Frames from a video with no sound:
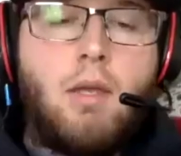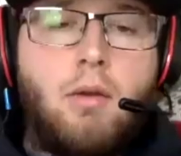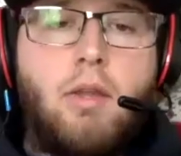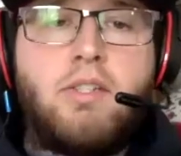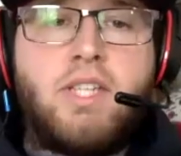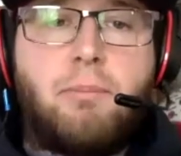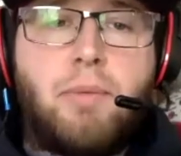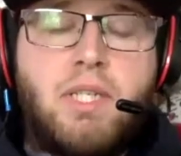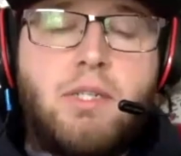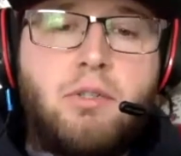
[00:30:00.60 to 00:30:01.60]
Well, there's that
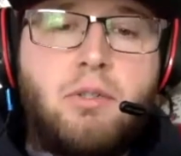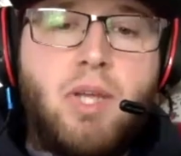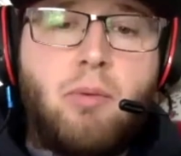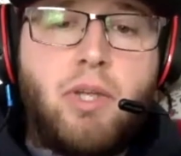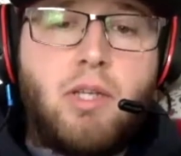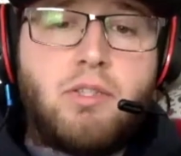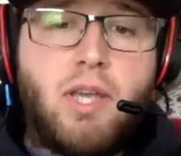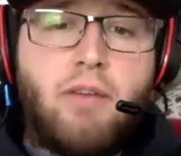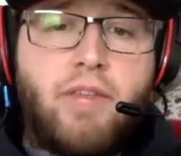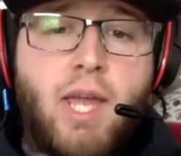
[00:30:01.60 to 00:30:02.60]
potential, but we also
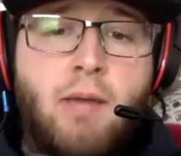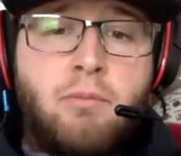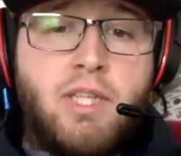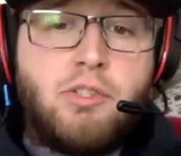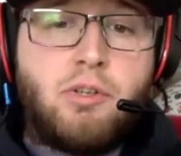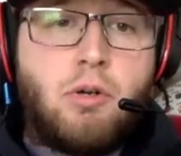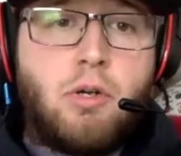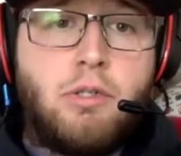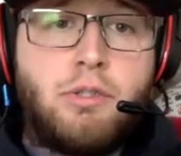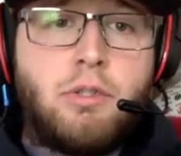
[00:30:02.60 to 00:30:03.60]
have Cam
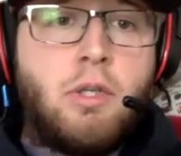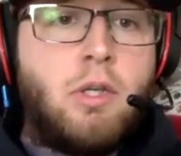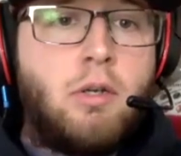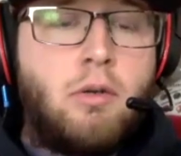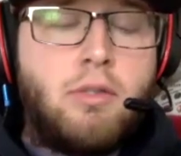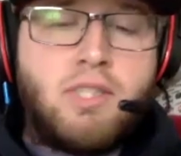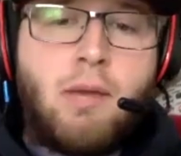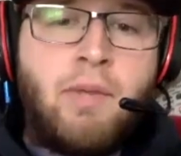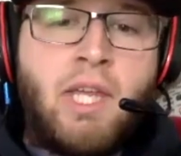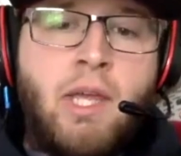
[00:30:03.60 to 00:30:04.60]
Digeorge, who is
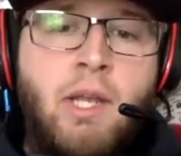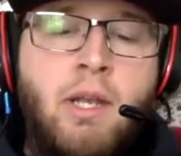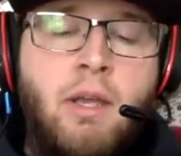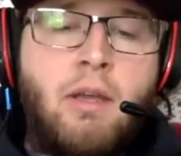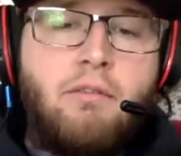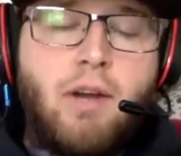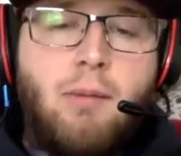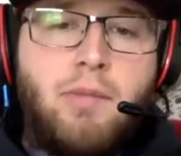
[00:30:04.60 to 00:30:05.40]
coming in from